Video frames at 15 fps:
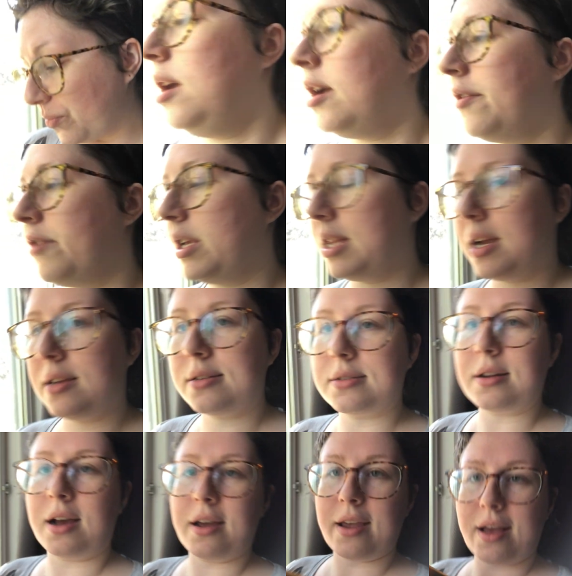I
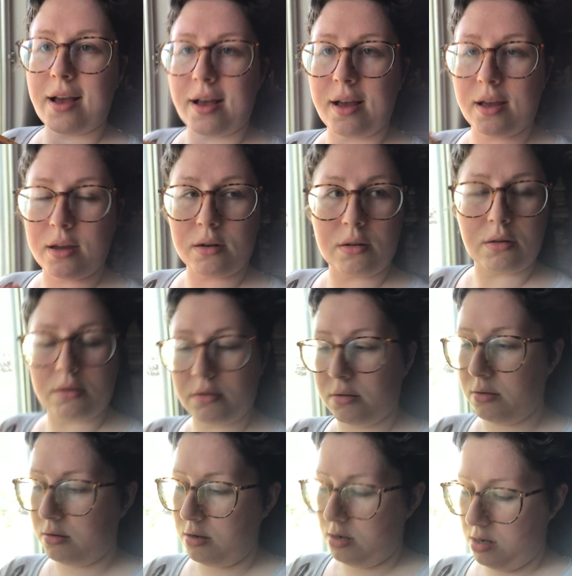realized I had
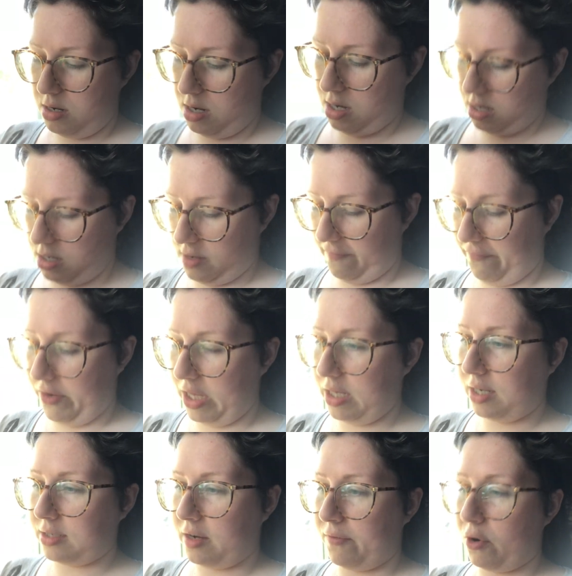
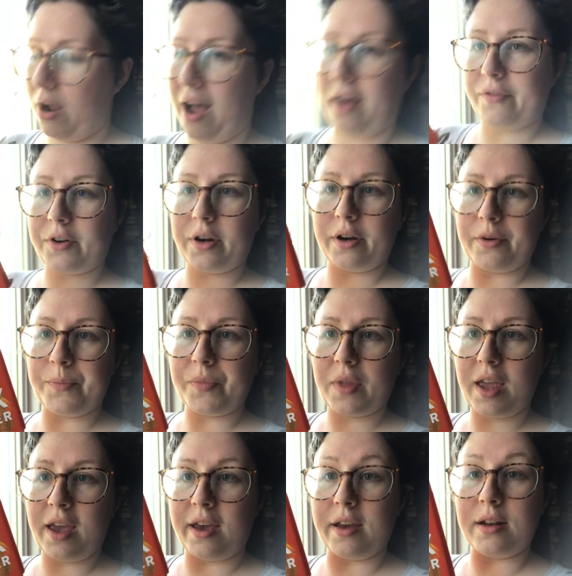Felix Ever After
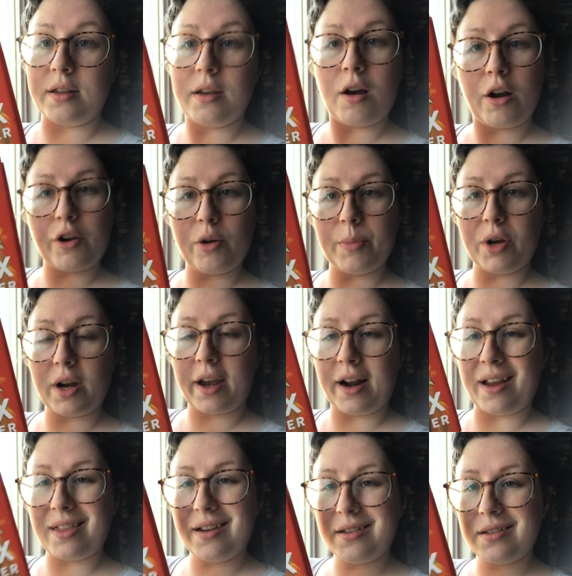and the audiobook,
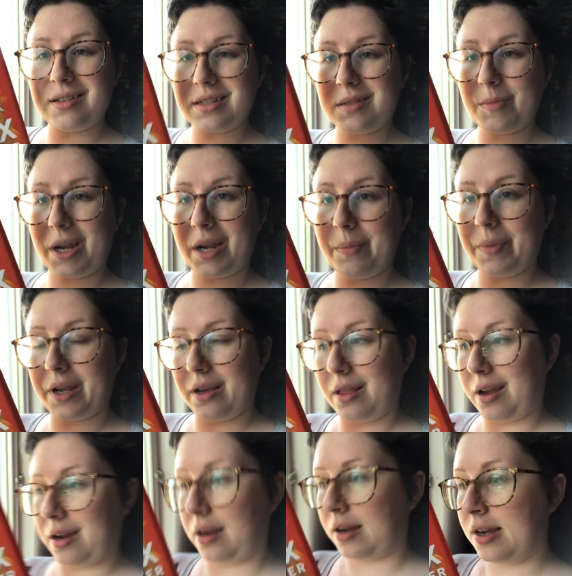and I think this might be
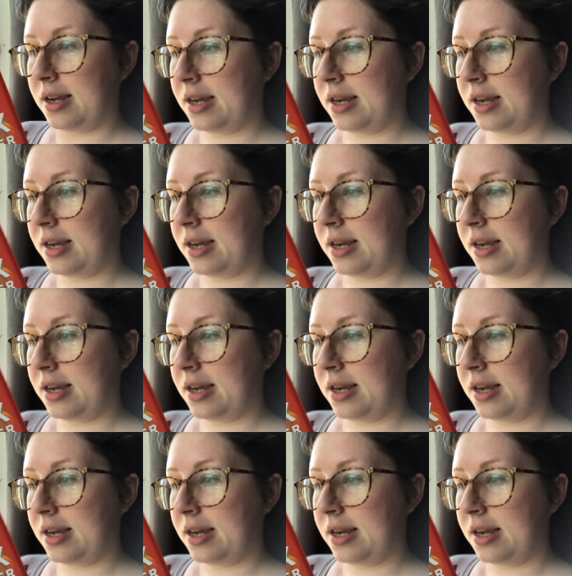like